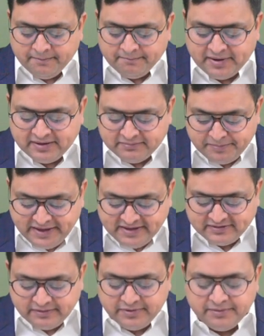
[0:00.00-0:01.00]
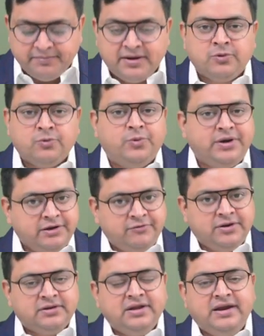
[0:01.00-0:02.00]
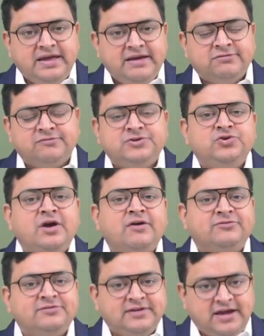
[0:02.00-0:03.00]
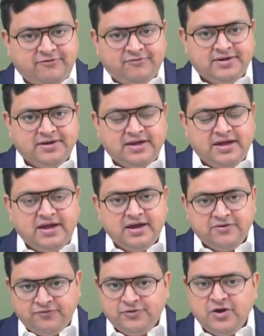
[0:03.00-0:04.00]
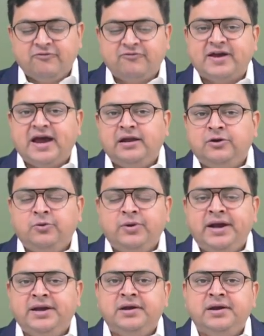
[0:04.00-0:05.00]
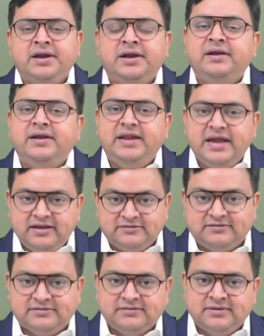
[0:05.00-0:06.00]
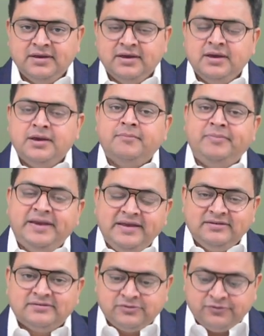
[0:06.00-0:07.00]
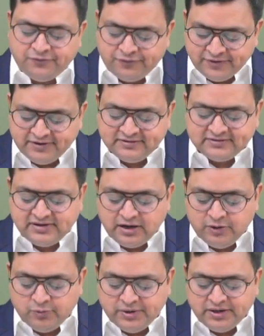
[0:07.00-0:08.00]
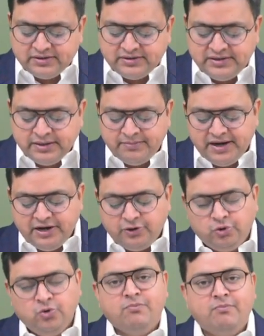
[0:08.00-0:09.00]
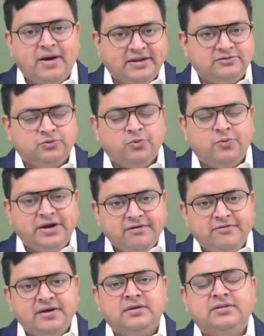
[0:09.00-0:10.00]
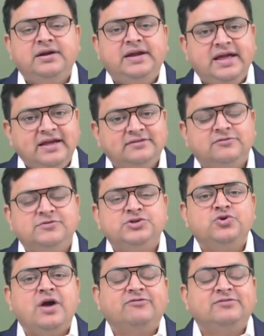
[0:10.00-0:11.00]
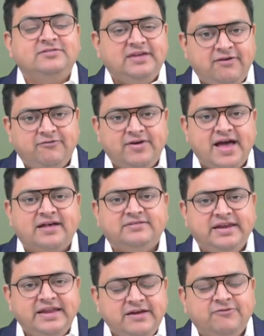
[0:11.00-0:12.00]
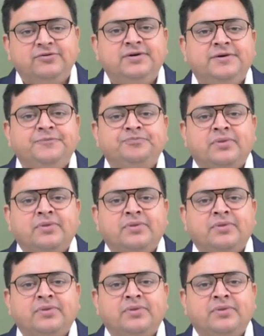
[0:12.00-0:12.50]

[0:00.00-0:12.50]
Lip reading: But please remember, whatever the leaves which you have saved, if you have calculated in days, please first convert them into months. So whatever the days which you have saved as leave,